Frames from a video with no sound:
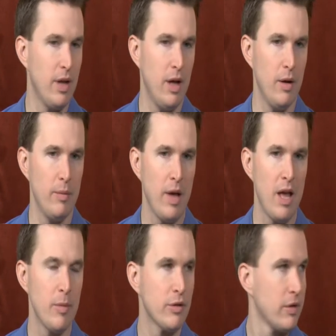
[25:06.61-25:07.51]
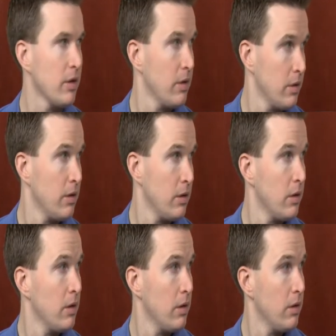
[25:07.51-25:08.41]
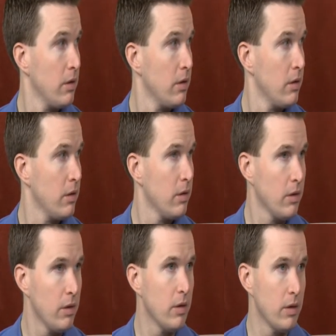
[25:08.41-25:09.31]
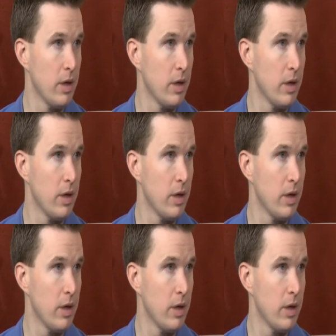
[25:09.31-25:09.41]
And a lot of Willie's cohorts over there.